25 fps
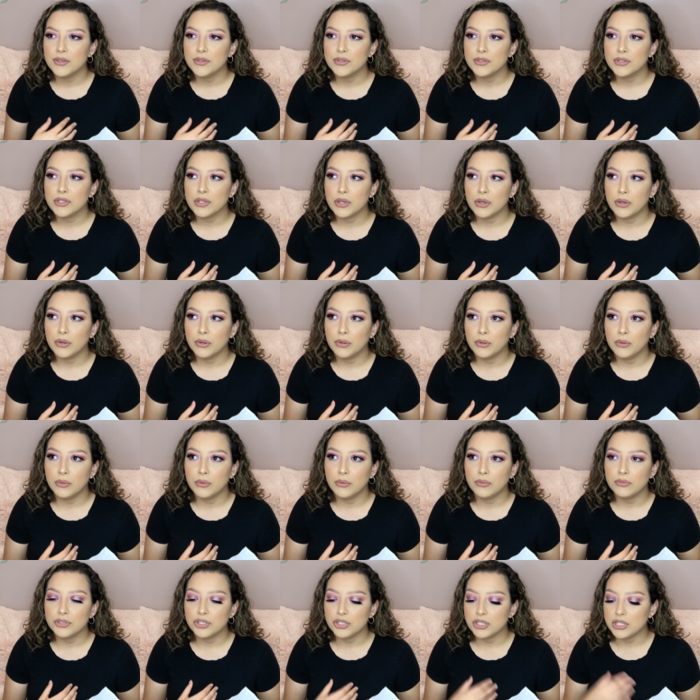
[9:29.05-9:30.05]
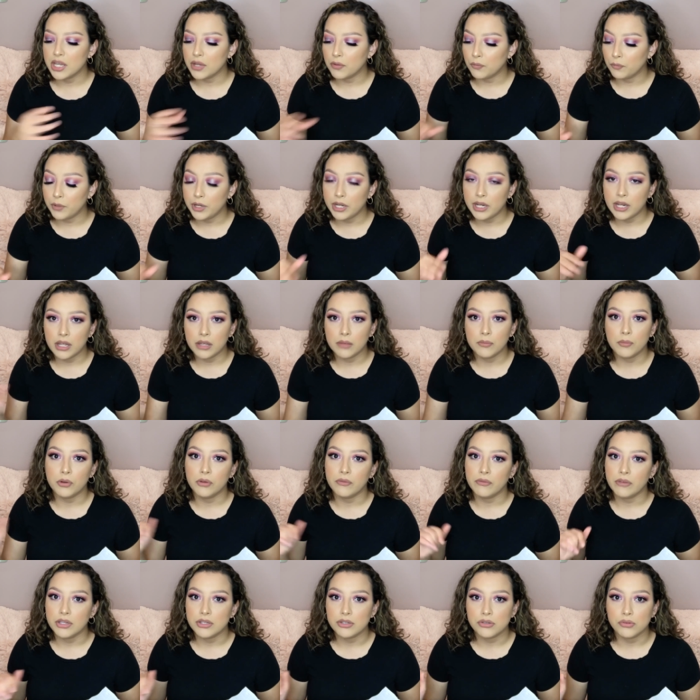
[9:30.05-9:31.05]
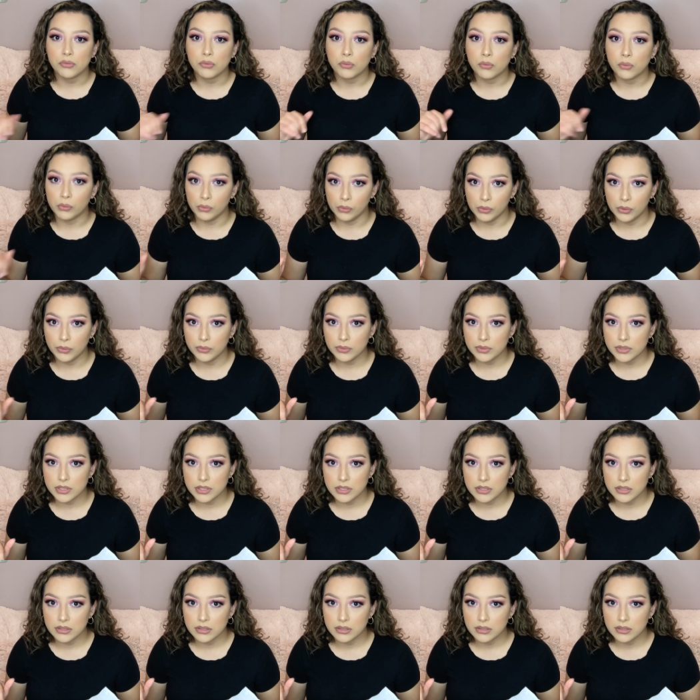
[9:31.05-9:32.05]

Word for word: So just like reading motivational quotes